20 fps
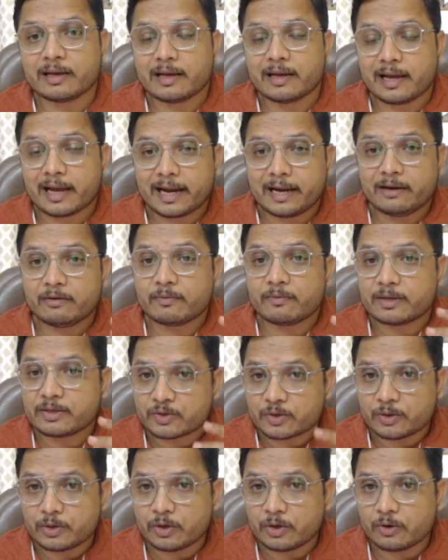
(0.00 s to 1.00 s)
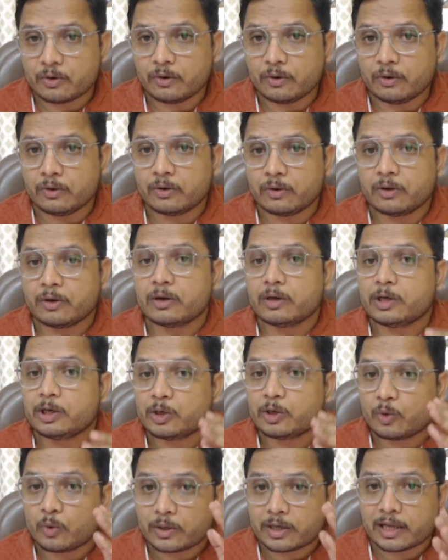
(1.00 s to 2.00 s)
And one should know
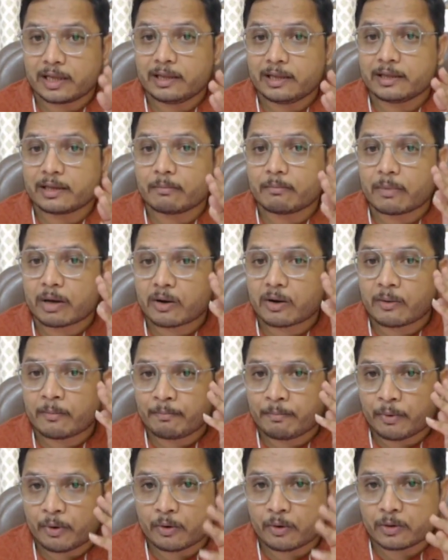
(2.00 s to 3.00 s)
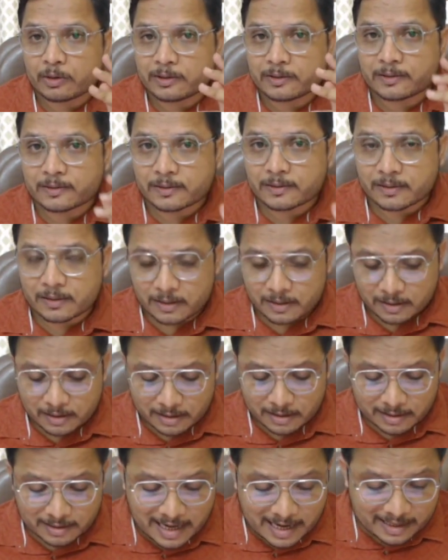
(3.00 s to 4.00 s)
total number of poles,
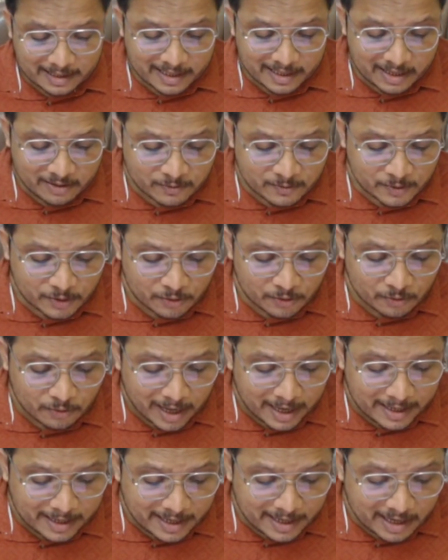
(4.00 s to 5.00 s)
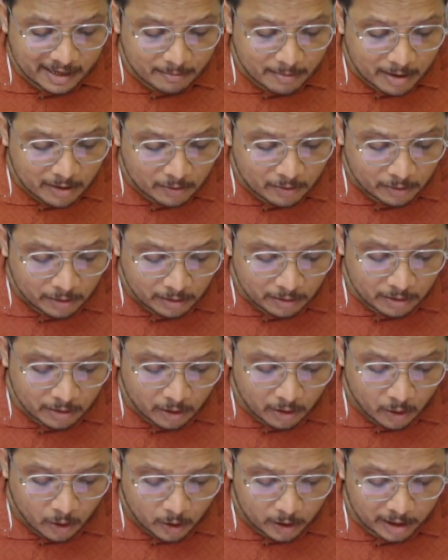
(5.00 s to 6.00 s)
that gives you idea about
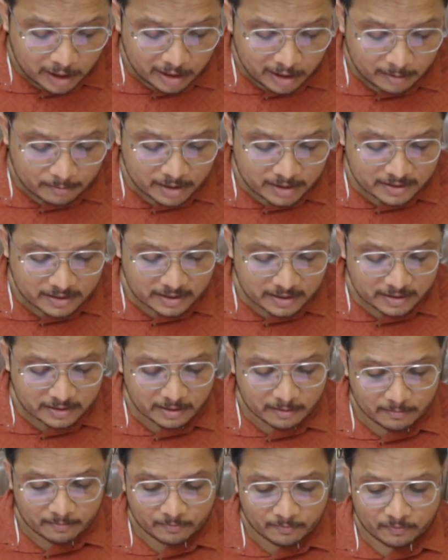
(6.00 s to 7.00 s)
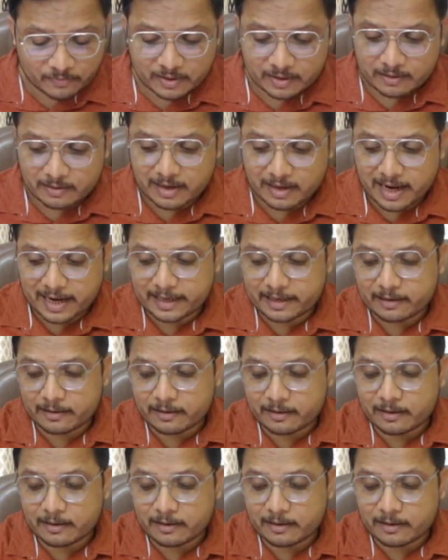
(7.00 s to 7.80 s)
order of the system, right?